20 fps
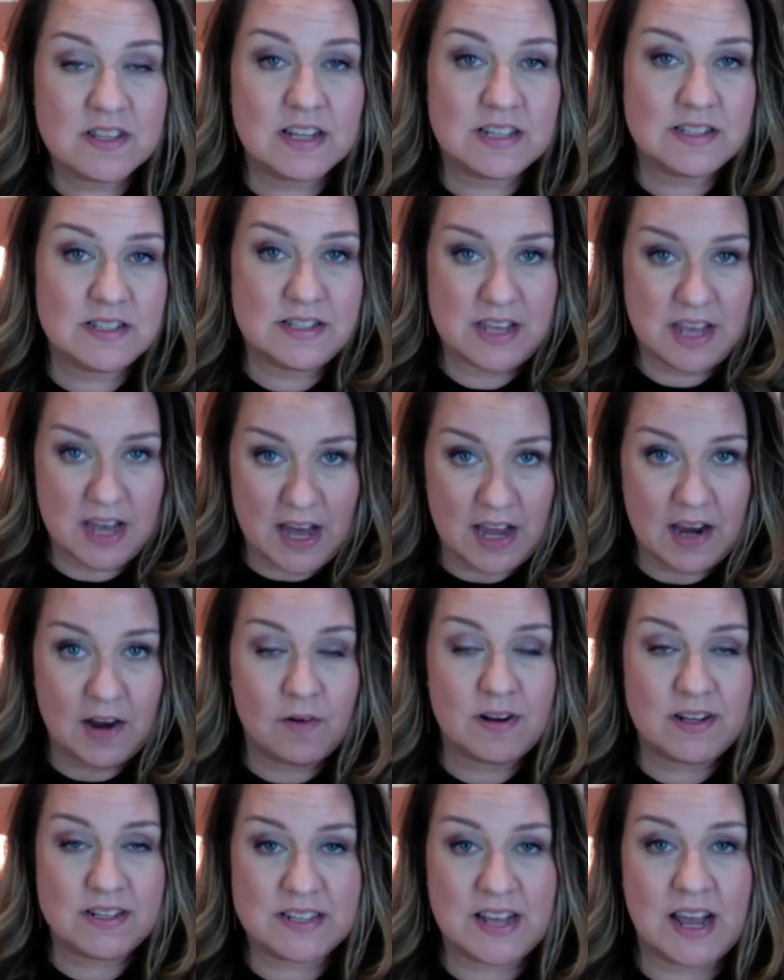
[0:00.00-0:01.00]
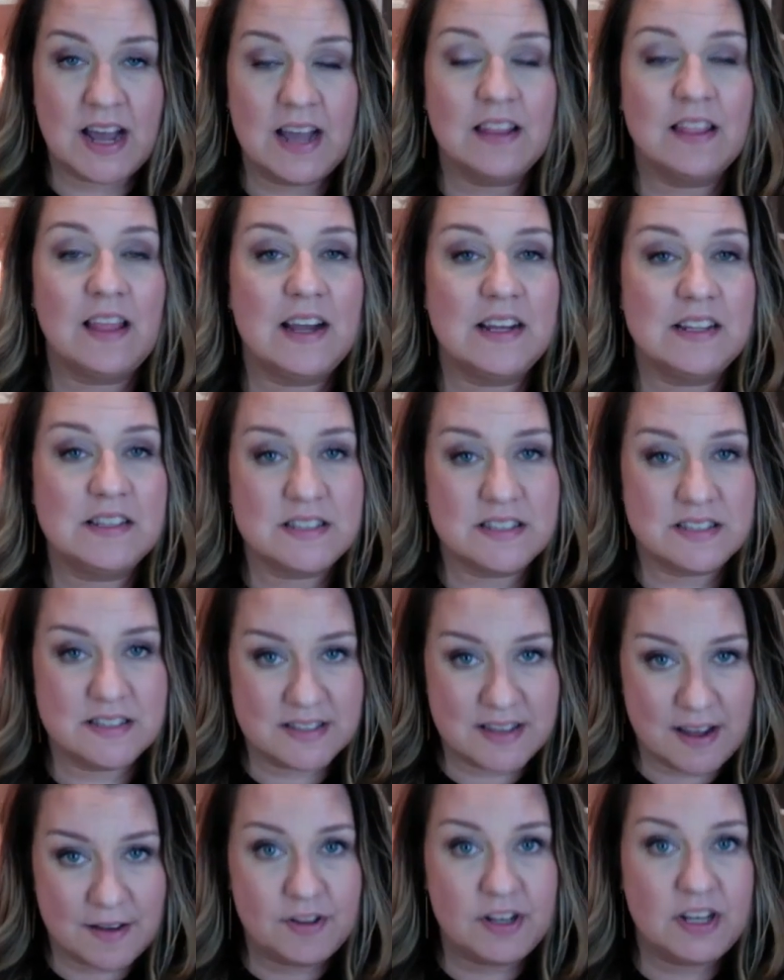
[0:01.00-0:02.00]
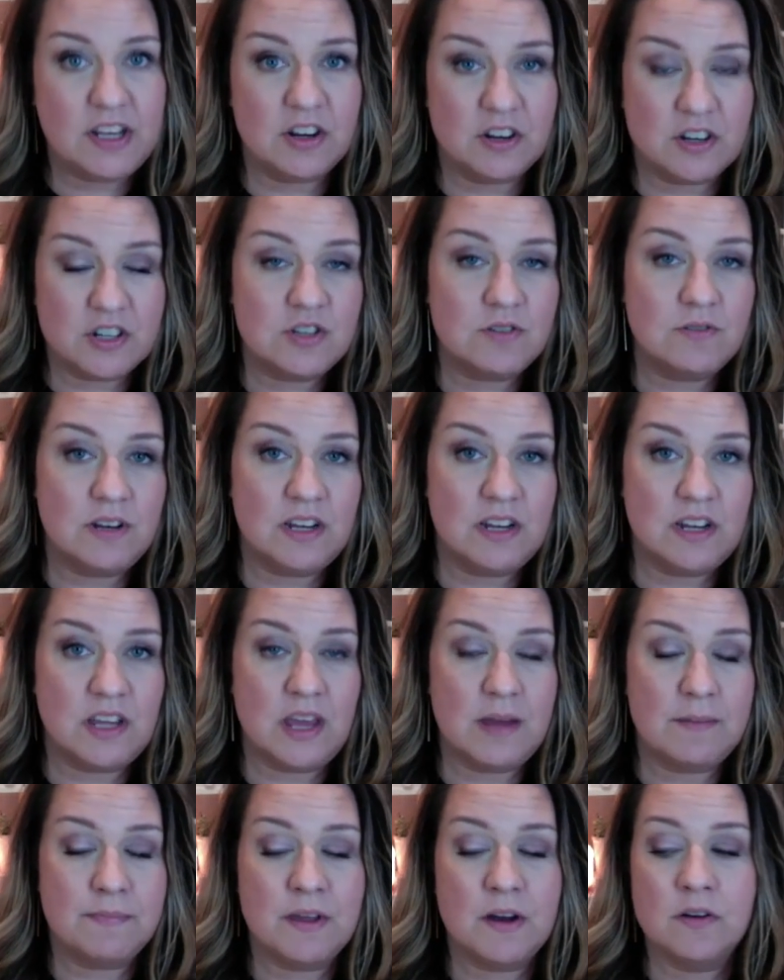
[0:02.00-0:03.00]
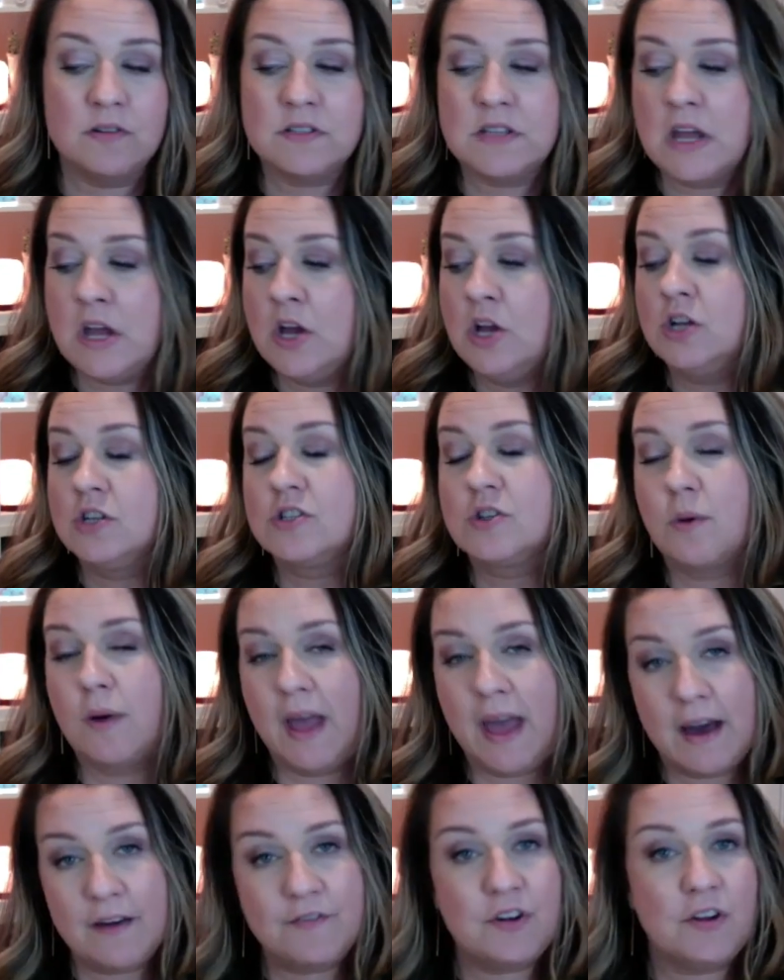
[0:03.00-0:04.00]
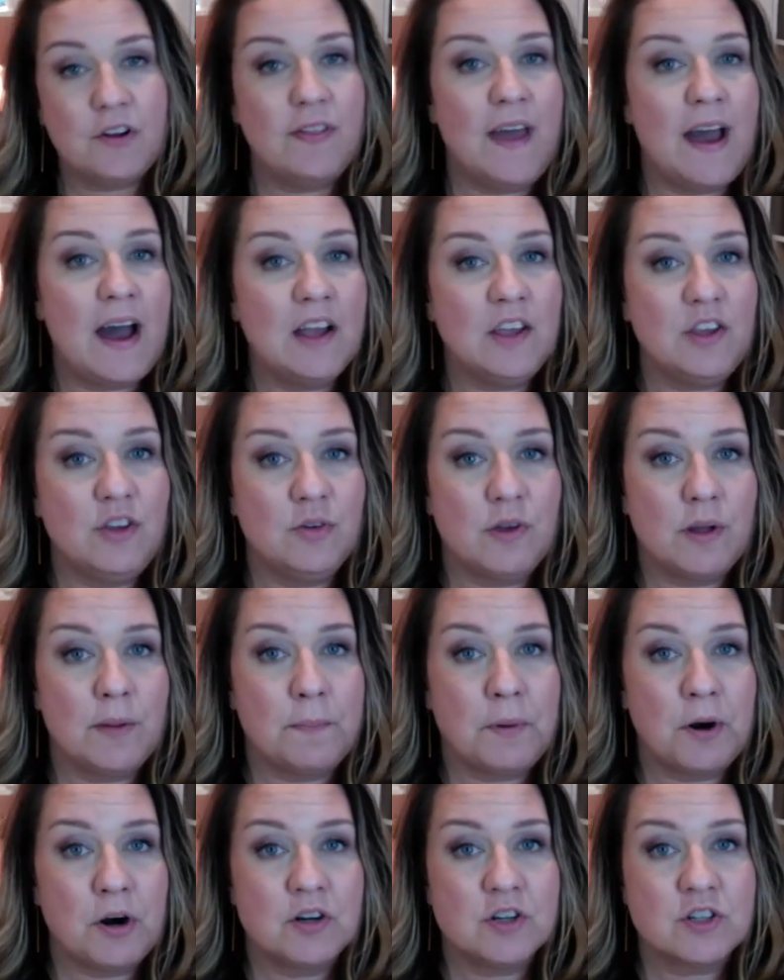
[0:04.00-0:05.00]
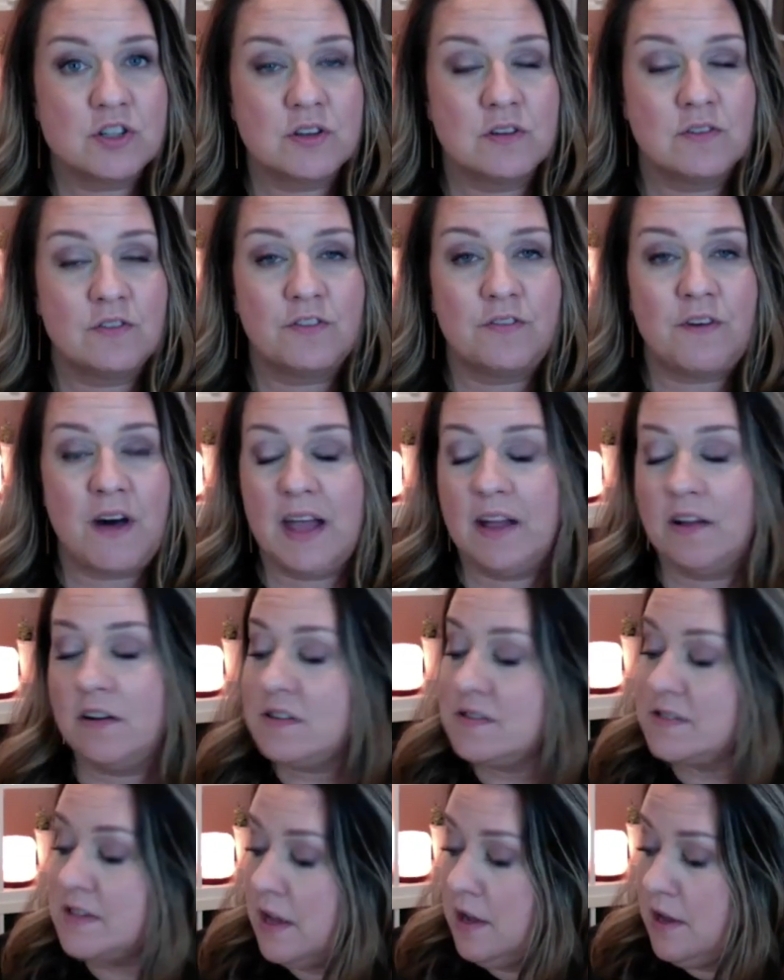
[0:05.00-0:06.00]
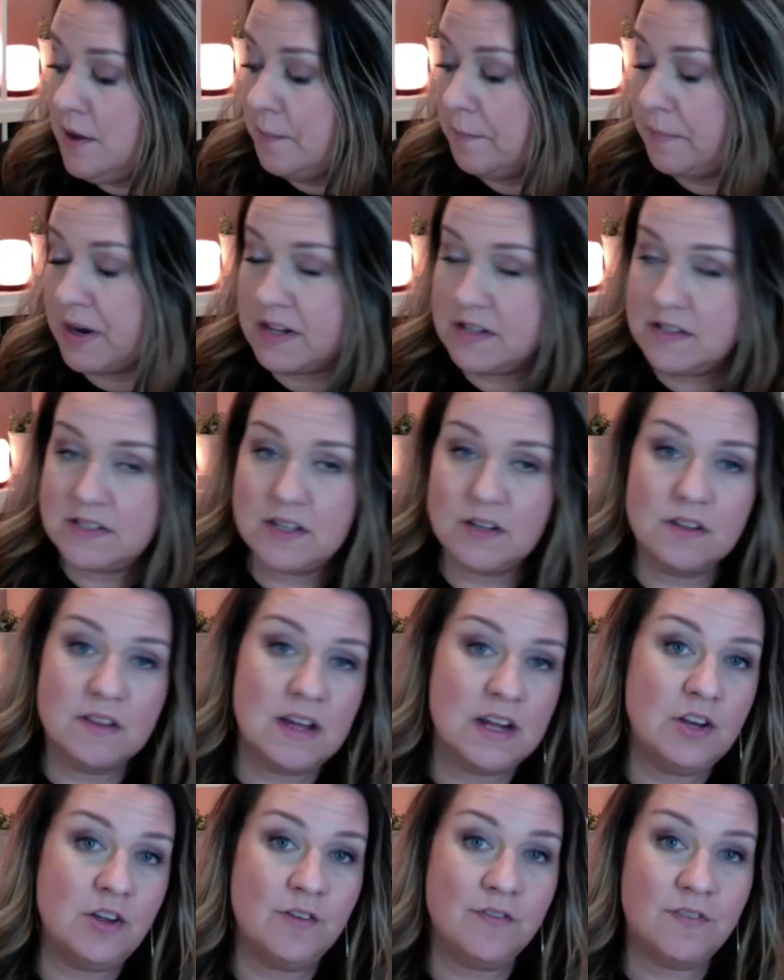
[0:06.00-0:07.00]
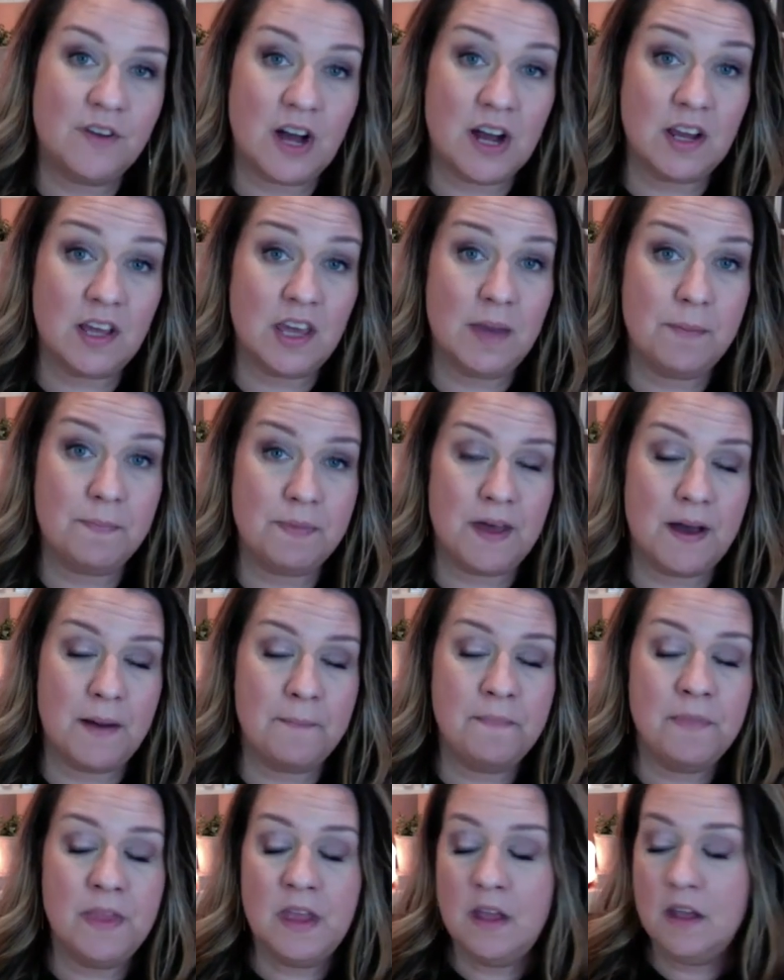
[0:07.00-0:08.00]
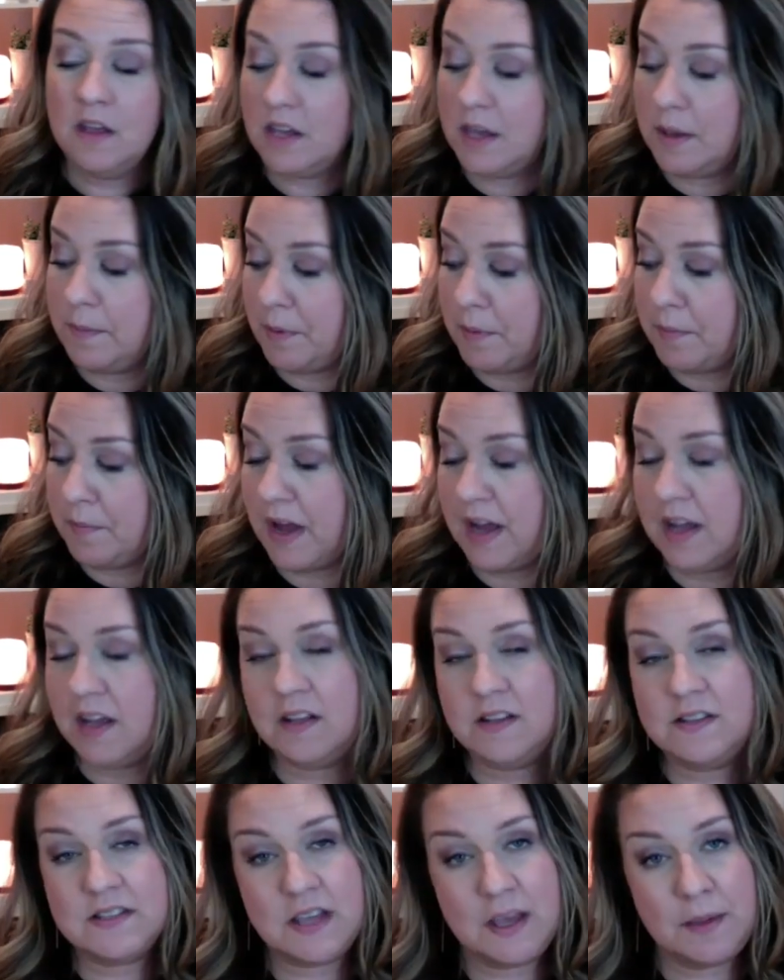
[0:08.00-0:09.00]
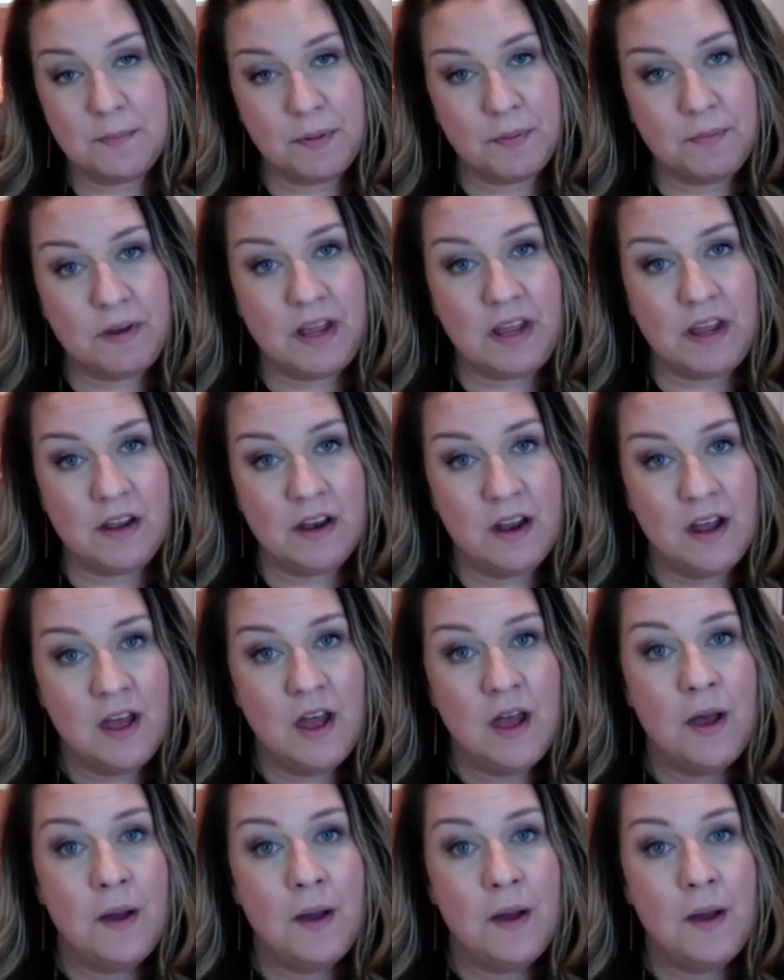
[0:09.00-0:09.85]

That's the IRS guidelines. 7 years, you need to keep those. So after that, you can purge those files. But until then, you've got to keep them nice, keep them neat.